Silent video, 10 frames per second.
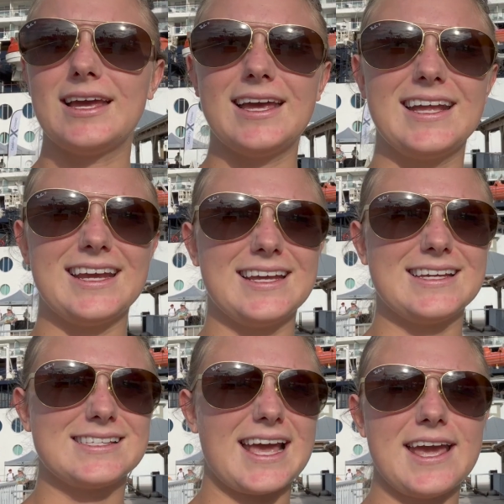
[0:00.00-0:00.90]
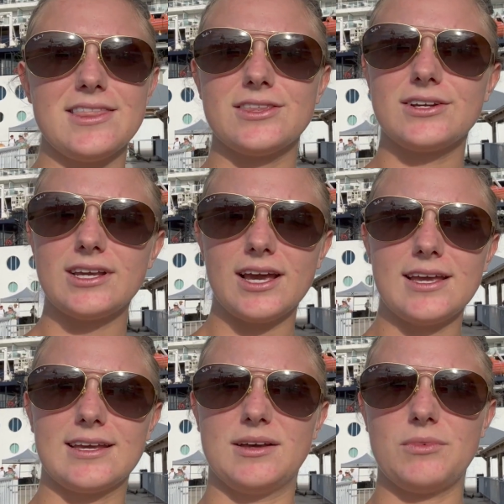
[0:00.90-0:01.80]
It is 8:30
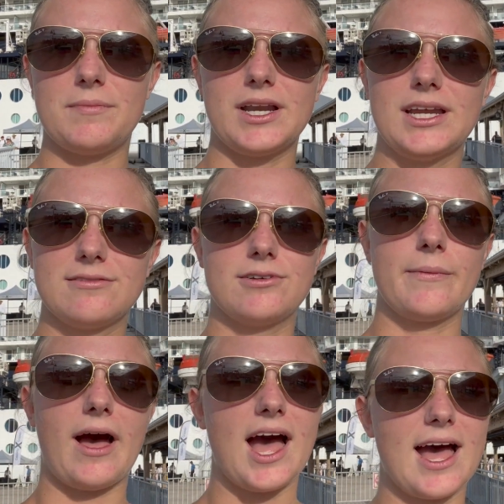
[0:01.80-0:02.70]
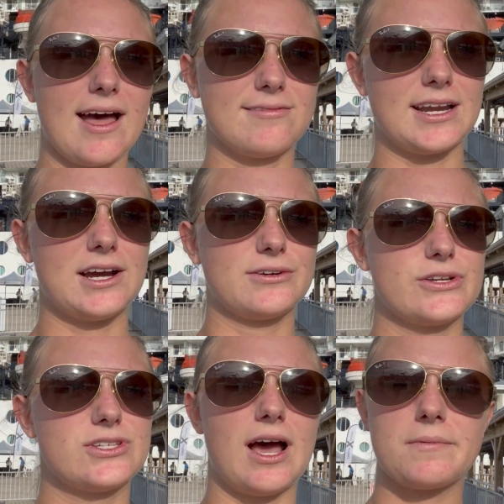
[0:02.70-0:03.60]
a.m. We've been here for about half an
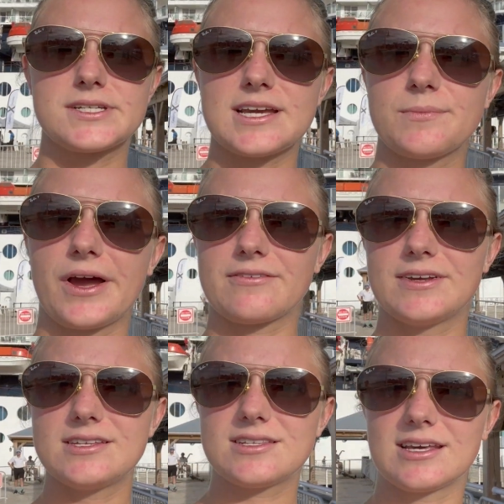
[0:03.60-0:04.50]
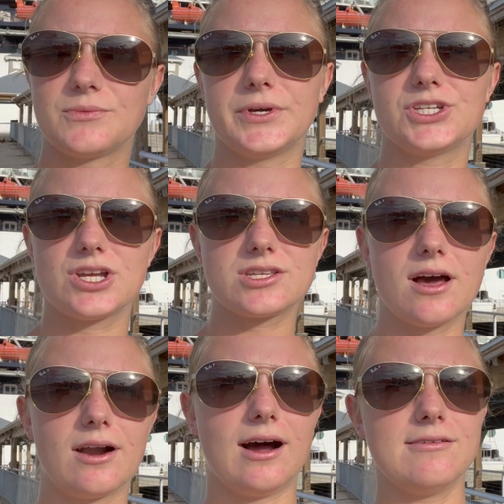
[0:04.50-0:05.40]
hour, stopped to get breakfast, and we just
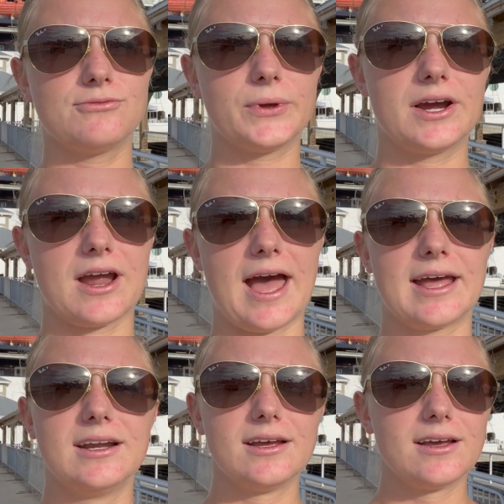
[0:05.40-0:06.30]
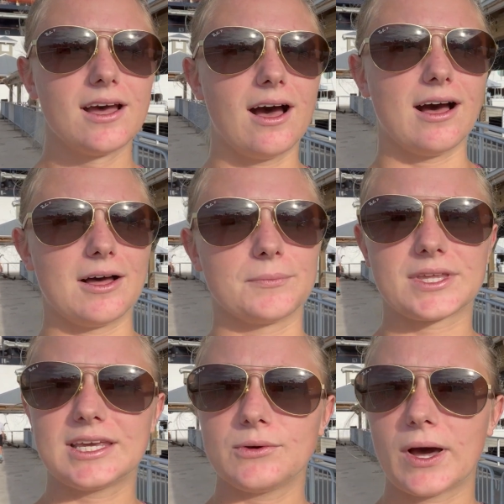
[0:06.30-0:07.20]
got off. We are at
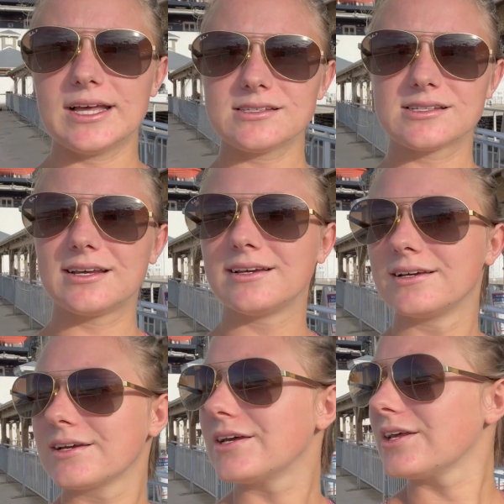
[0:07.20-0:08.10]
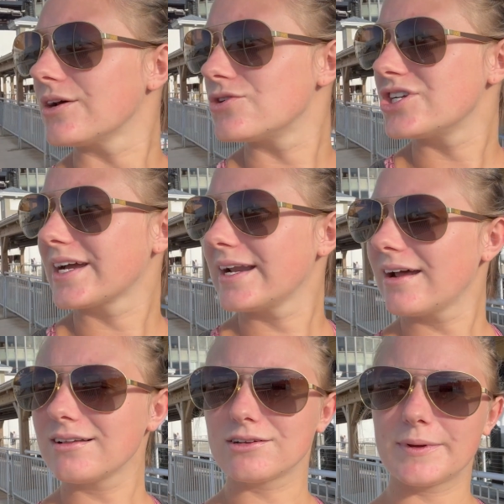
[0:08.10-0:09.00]
Key West. Gonna go check it
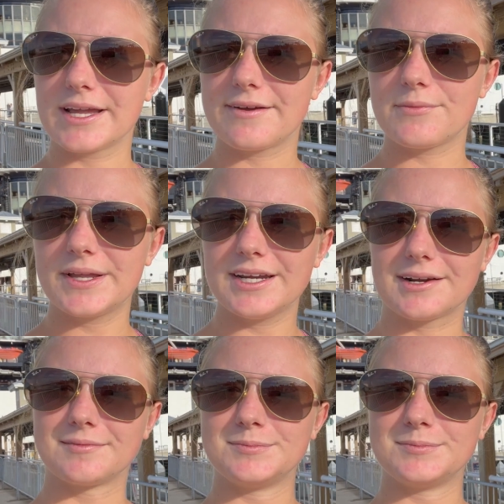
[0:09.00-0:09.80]
out a little bit. Never been here.